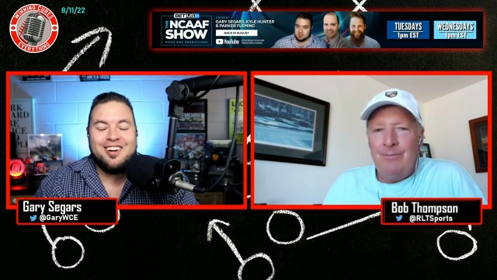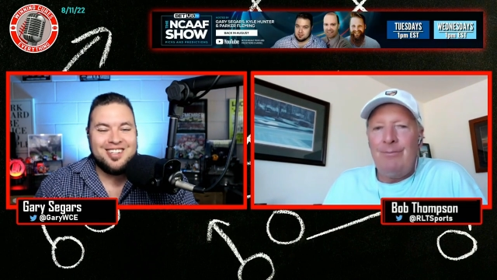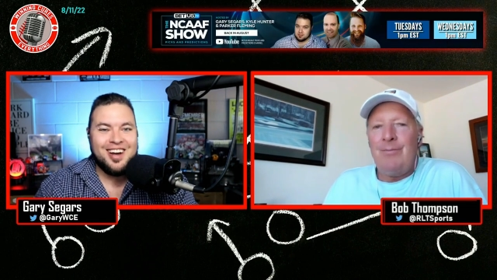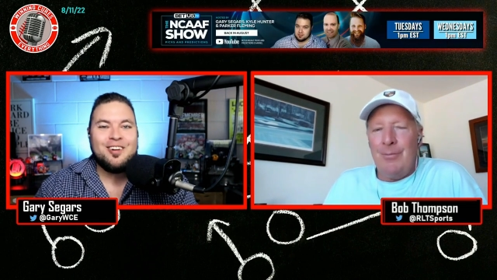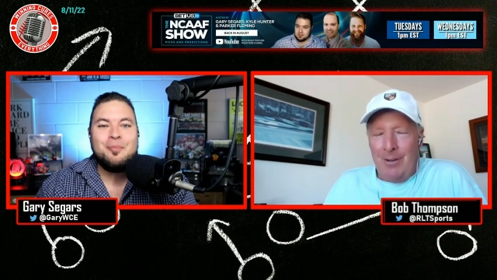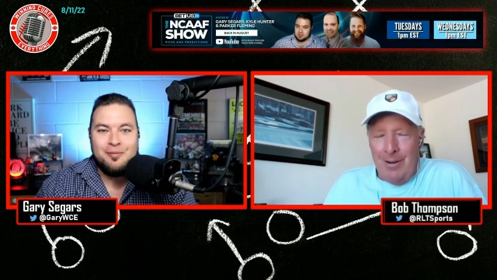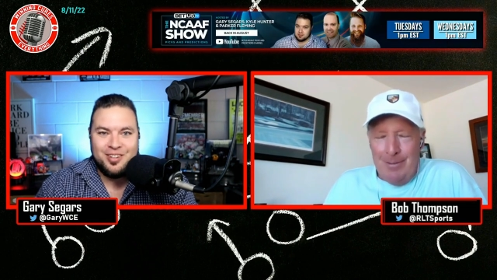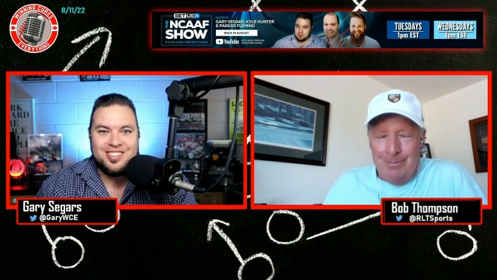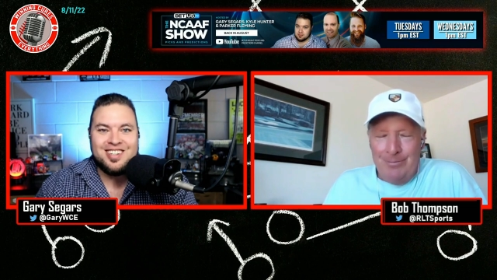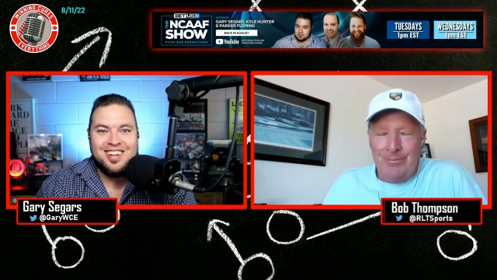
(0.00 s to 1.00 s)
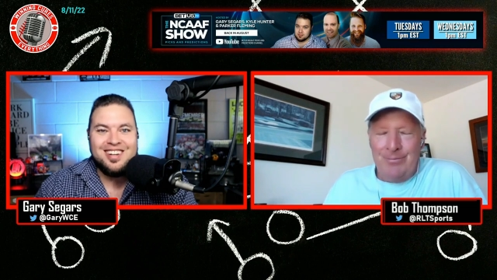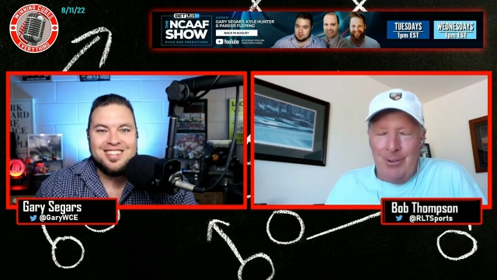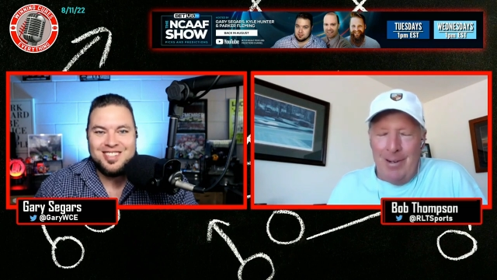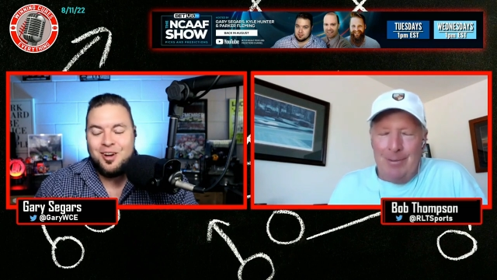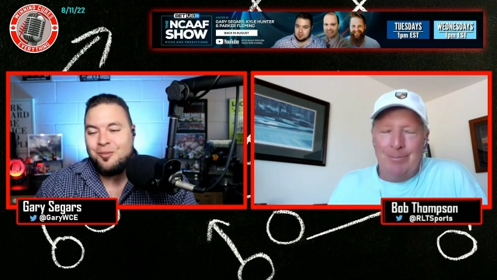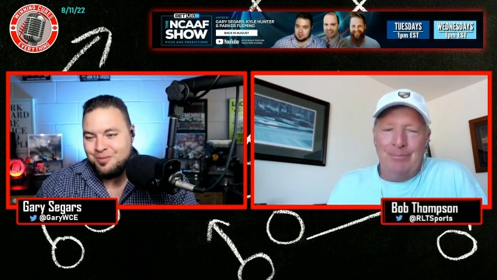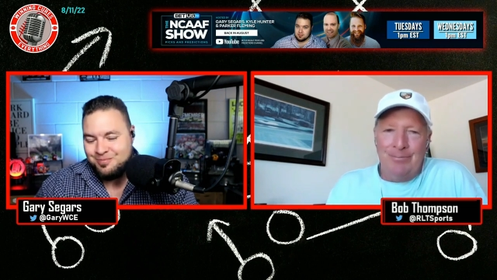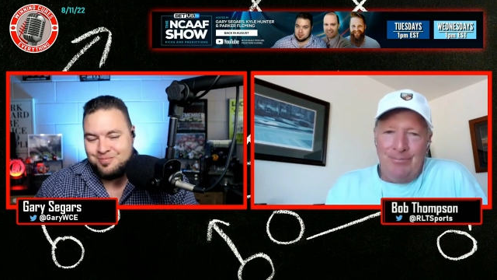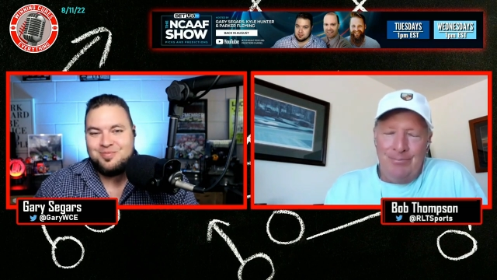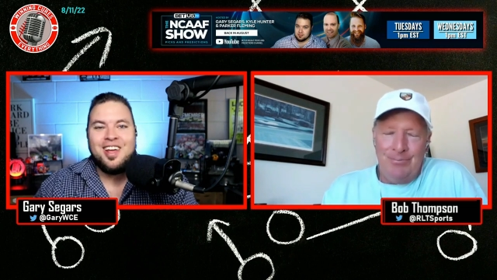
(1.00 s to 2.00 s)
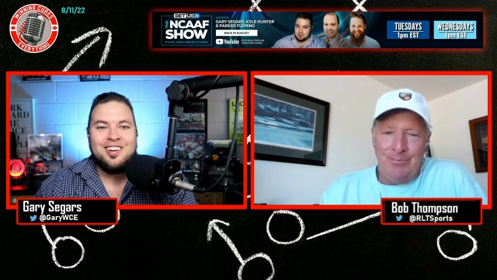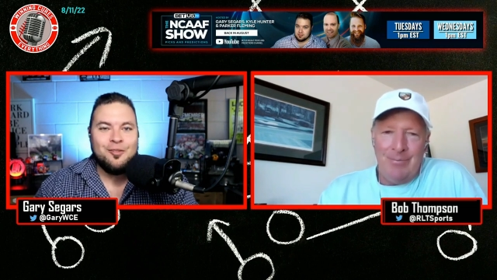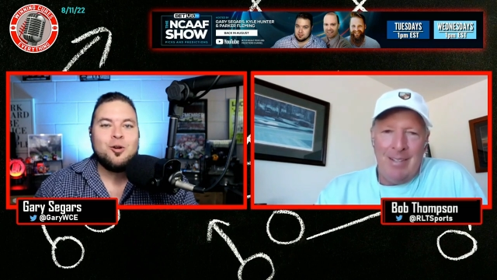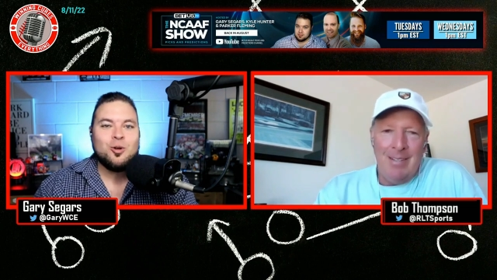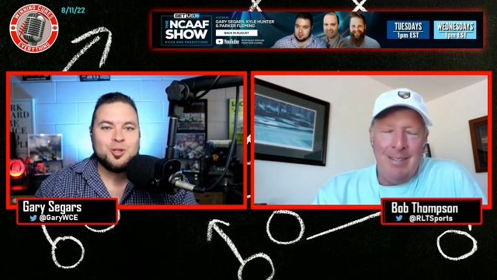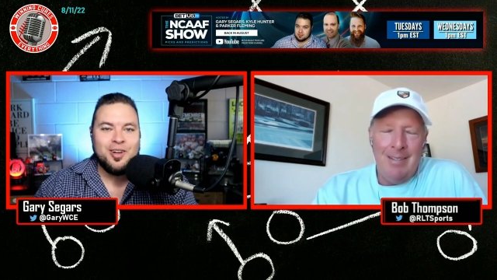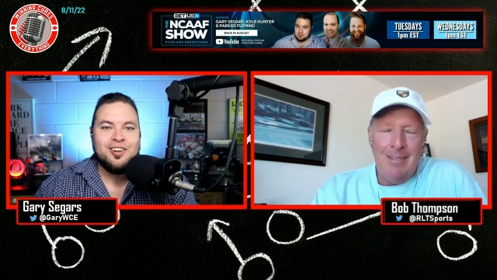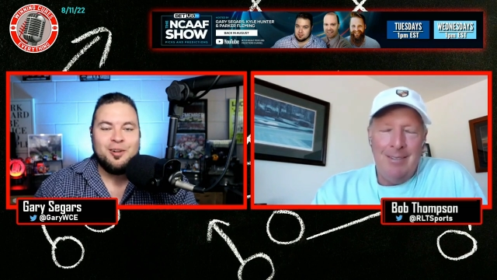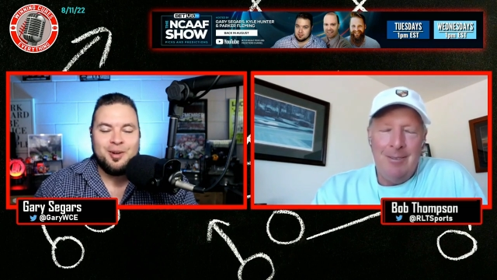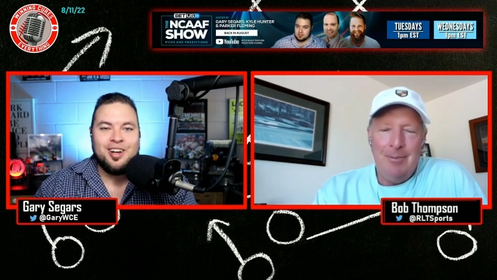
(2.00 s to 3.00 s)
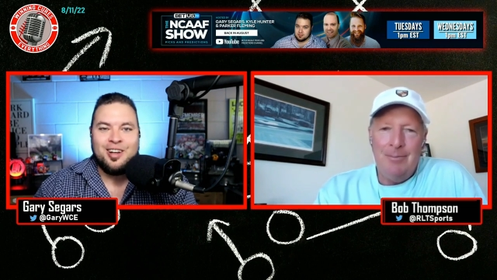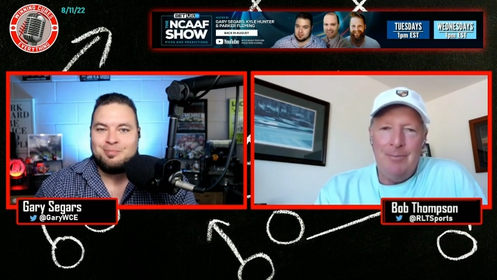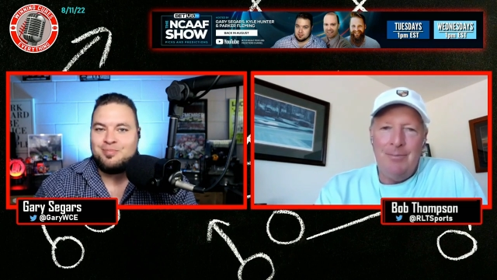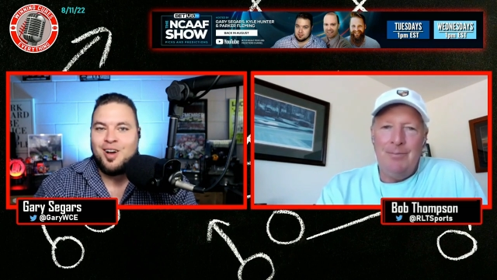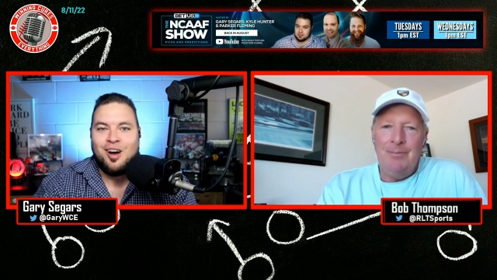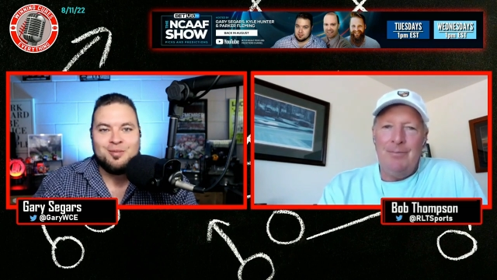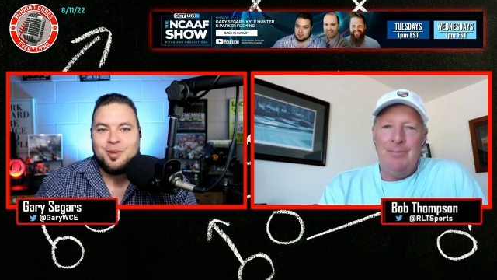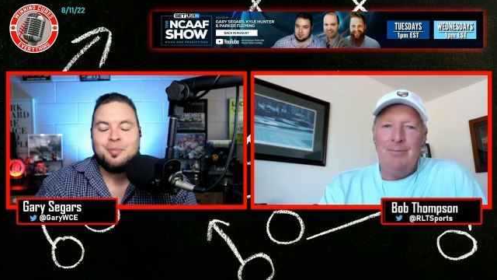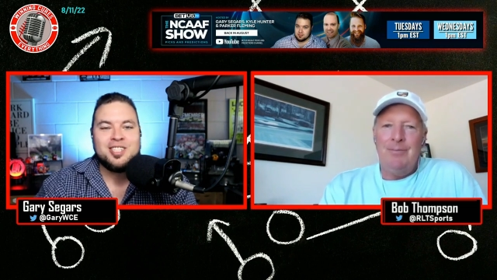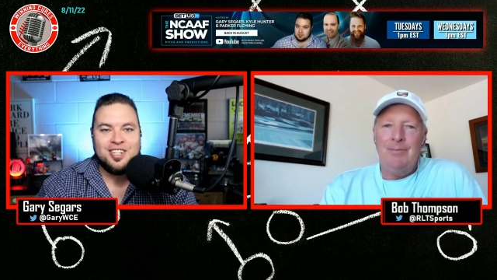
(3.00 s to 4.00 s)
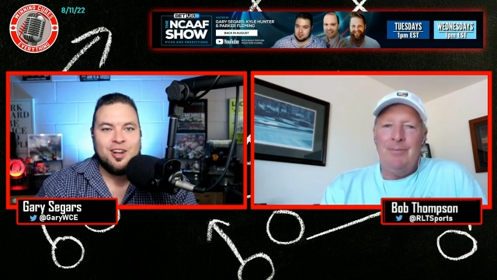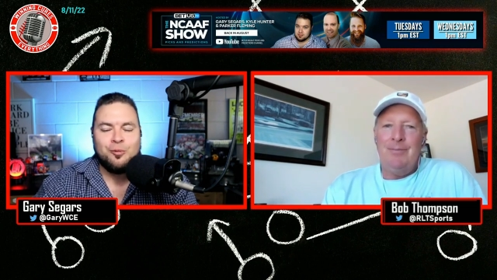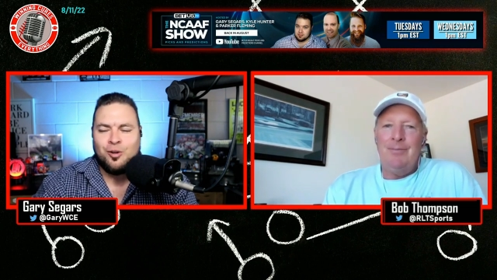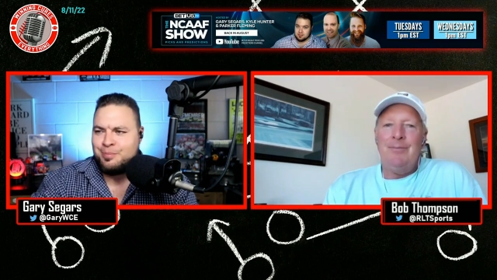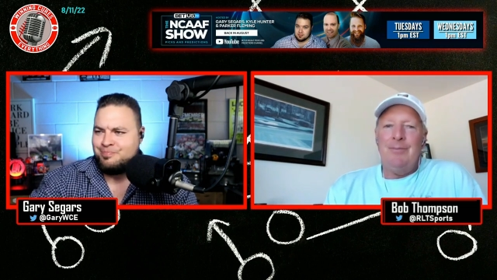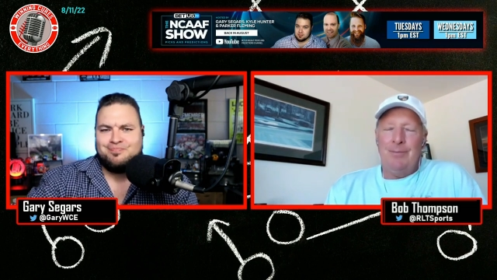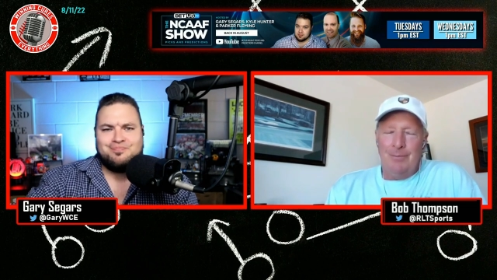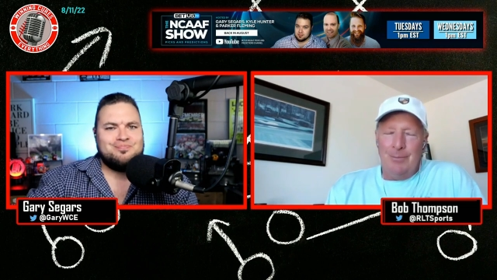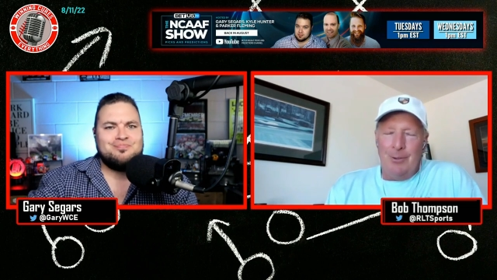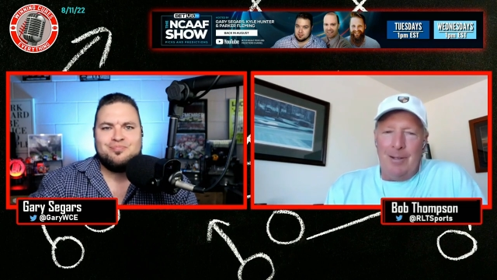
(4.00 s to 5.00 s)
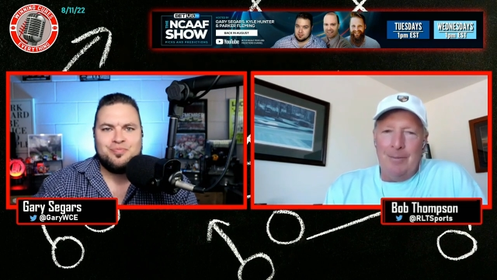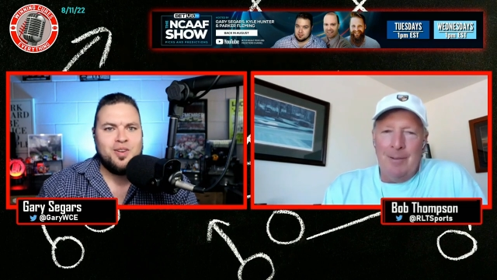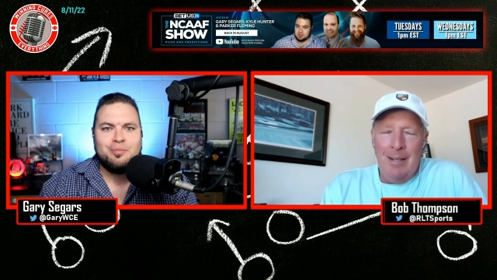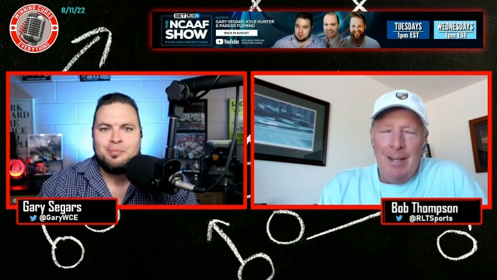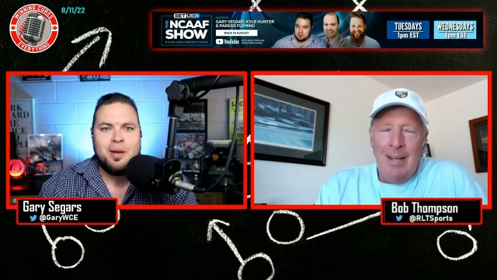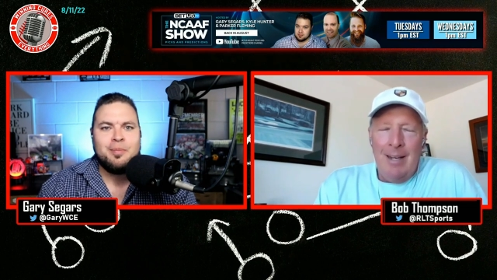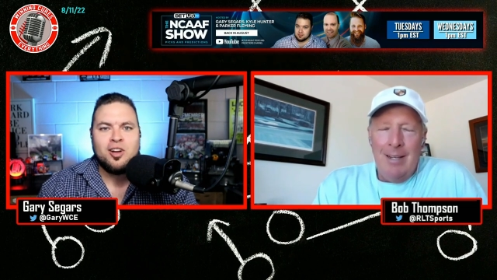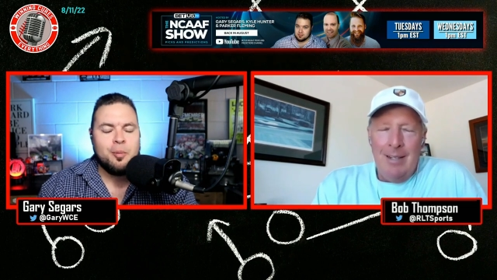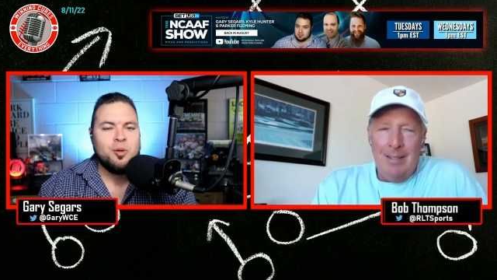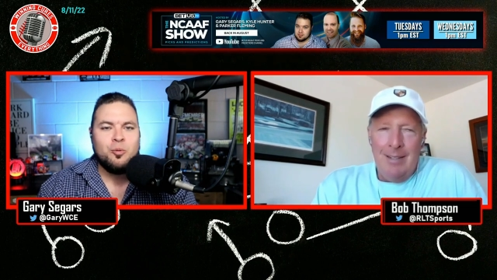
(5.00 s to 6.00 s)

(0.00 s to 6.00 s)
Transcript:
Speaker 1: down in Memphis. Right. So, right. and of course, we ended up getting uh, the Big Ten Network, right? Uh, maybe a couple of